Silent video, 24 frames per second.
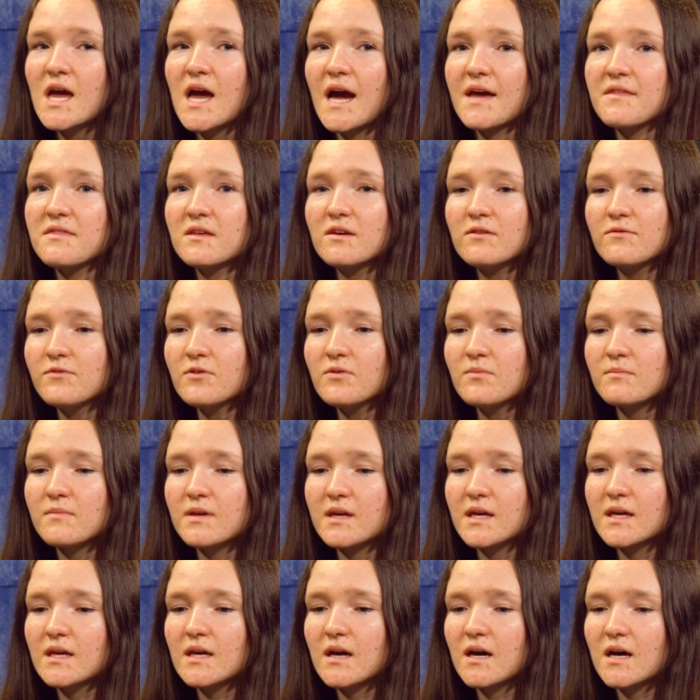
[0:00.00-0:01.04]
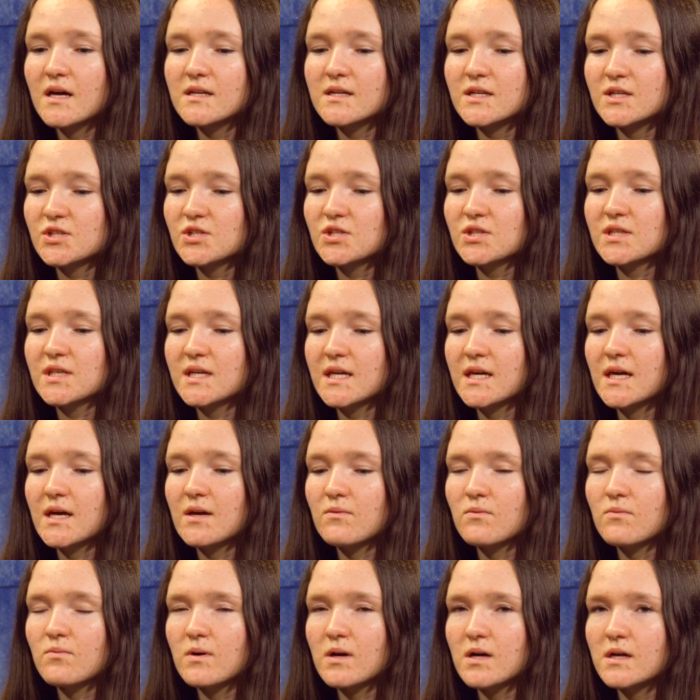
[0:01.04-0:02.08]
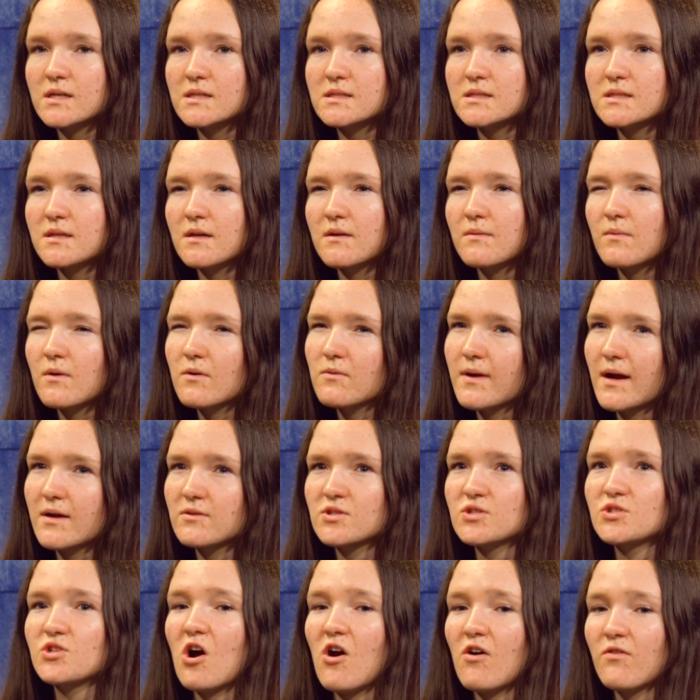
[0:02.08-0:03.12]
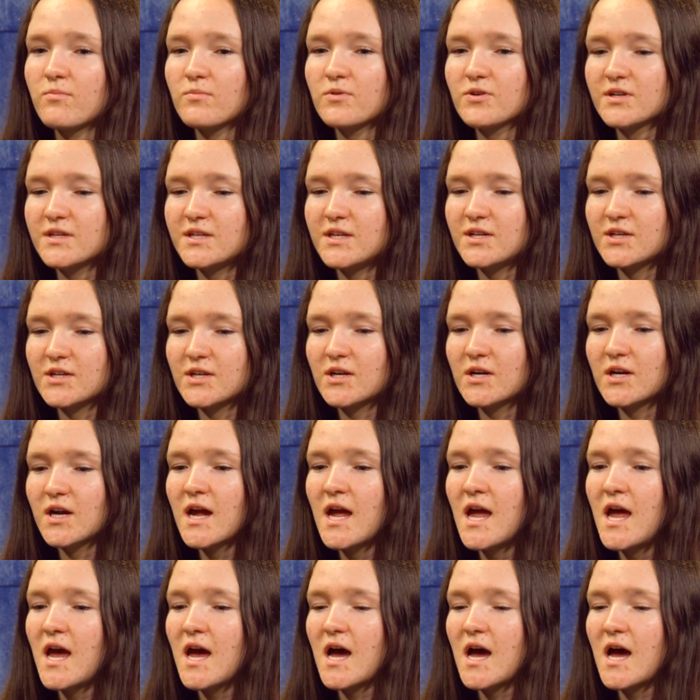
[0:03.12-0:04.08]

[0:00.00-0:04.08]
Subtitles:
think for me, initially, it was around sophomore year.